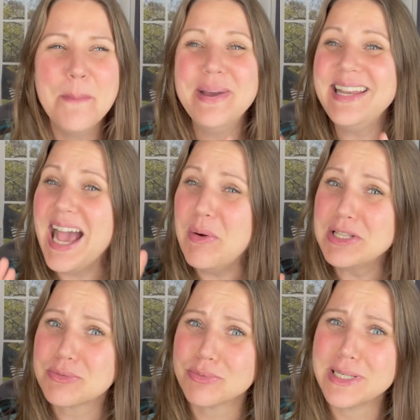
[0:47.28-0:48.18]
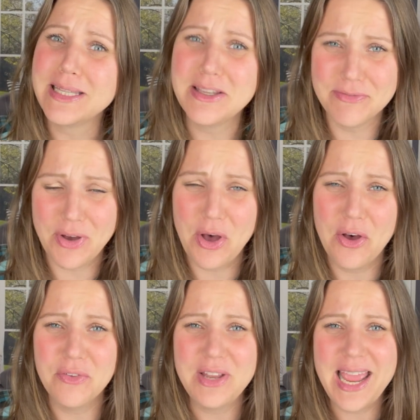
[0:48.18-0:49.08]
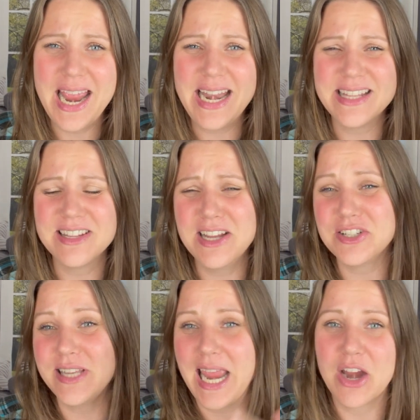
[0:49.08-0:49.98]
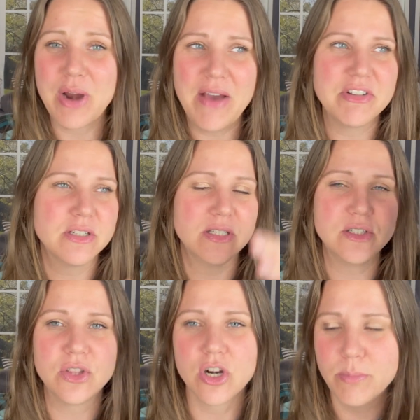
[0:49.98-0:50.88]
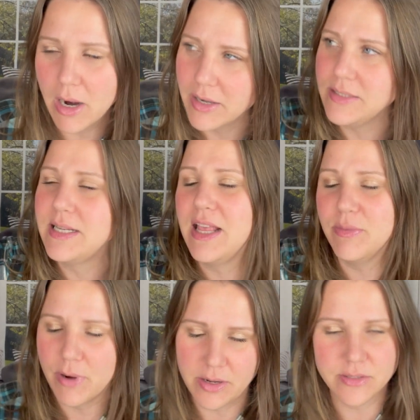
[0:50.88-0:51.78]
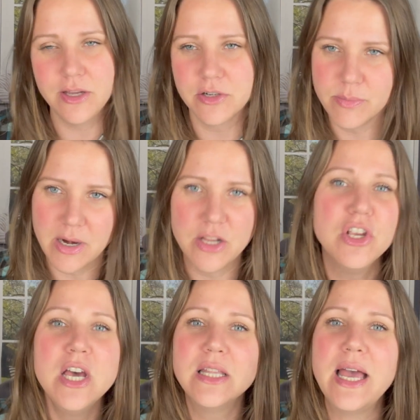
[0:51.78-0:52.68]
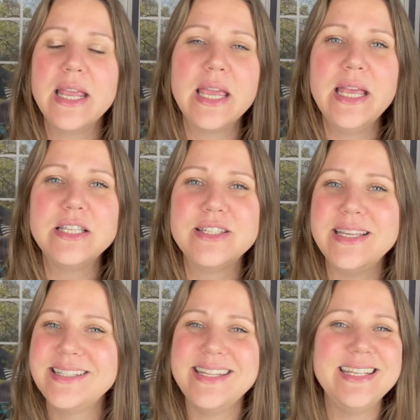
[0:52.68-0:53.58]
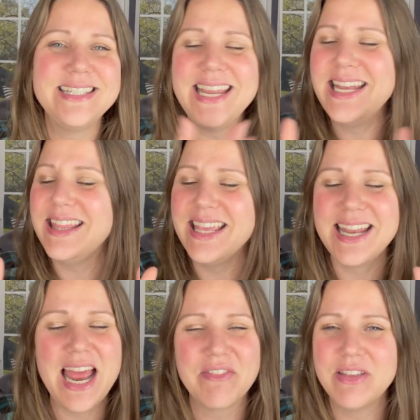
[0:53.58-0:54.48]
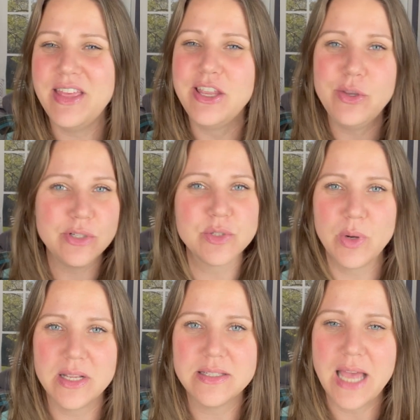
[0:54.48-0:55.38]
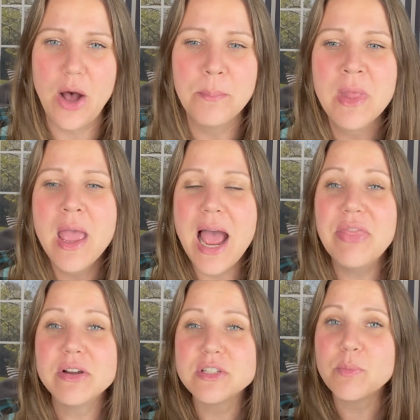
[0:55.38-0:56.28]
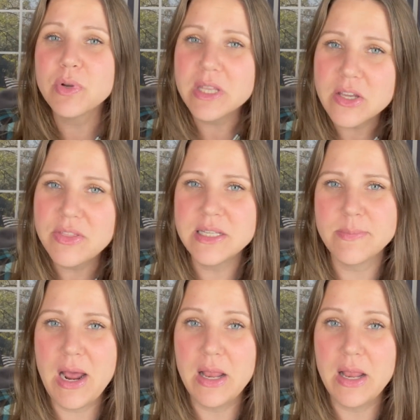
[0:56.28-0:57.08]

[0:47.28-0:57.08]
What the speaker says: But now it's really evolved, and it's not just handcrafters, it's third parties, 10th parties, 100th parties. Like it's anything and everything you just want to sell. And there's some really good things about